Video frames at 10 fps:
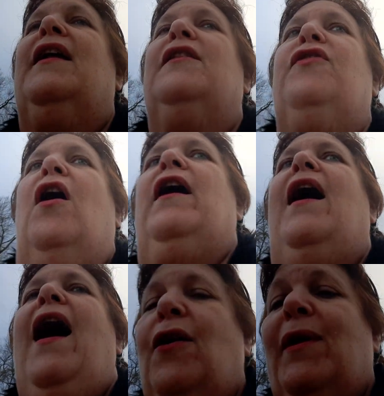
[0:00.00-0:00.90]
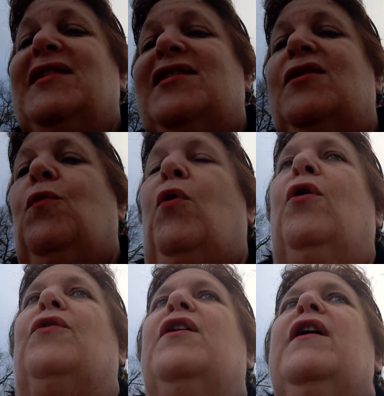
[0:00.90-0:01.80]
I thought, how do I see the
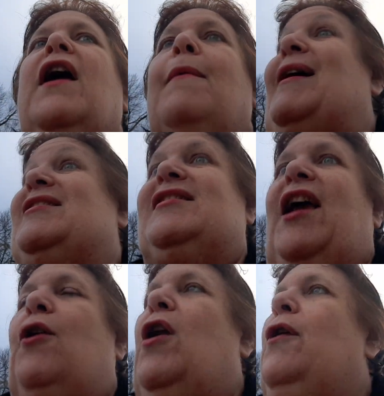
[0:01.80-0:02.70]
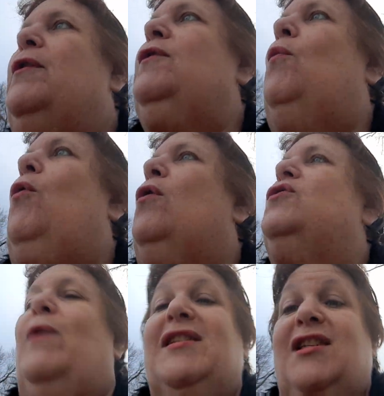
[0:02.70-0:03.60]
world? Am I scared out in the world?
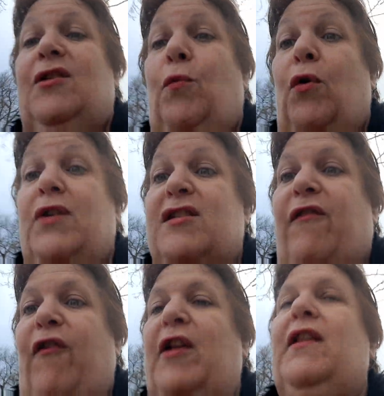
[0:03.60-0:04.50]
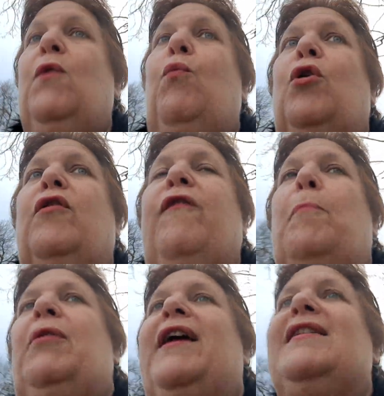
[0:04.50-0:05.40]
Do I see the world as a friendly, wonderful
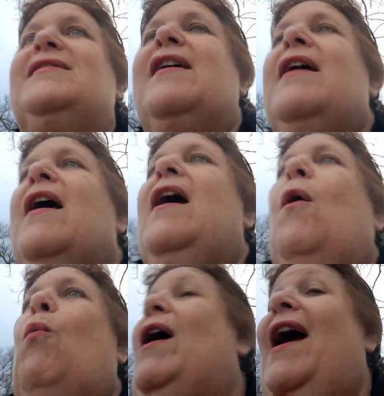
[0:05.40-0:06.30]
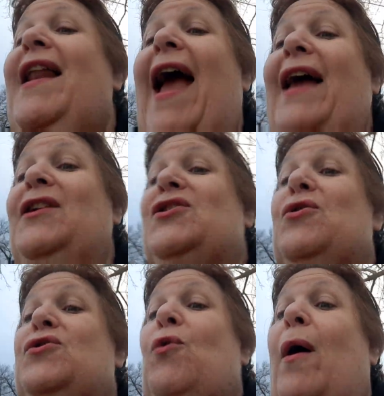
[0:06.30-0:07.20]
place? What kind of
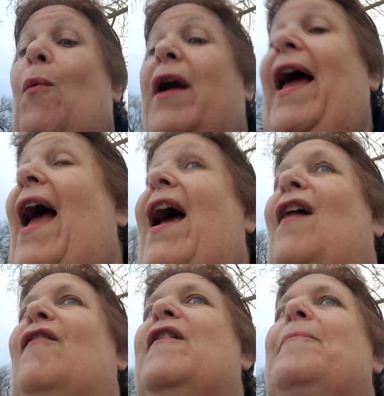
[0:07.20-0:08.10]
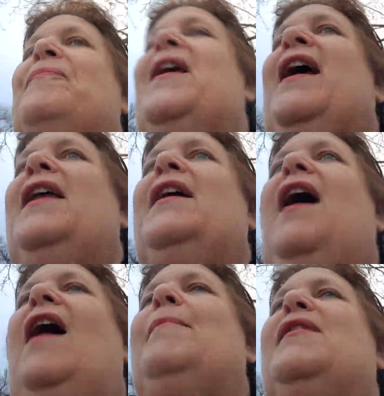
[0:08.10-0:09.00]
attitude do I want to have? And it
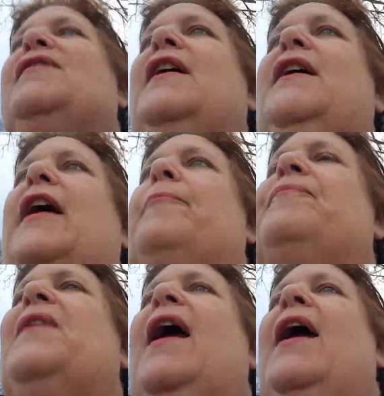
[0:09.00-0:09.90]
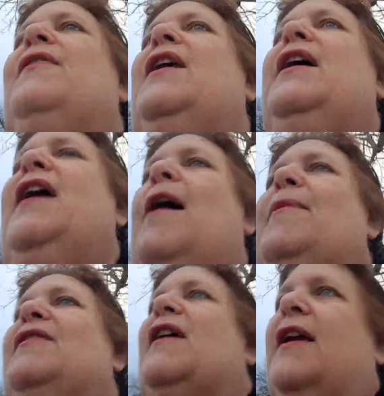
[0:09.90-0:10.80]
got me thinking. And then it got
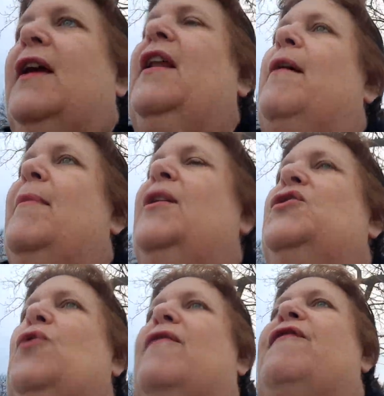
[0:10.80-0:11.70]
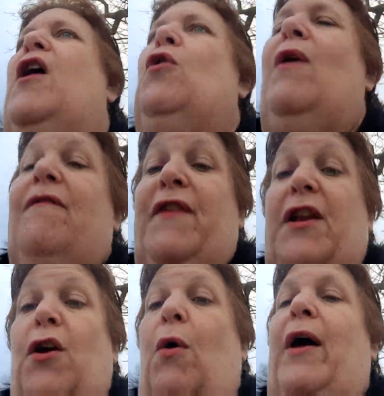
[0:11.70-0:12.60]
me thinking, and I'm going to do a follow-up
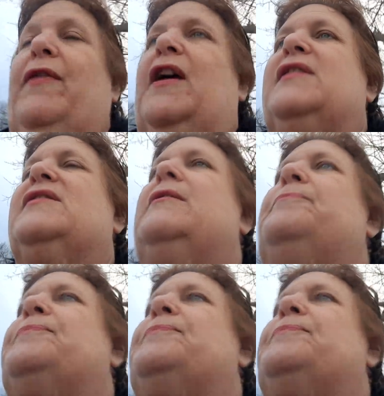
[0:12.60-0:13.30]
video on this,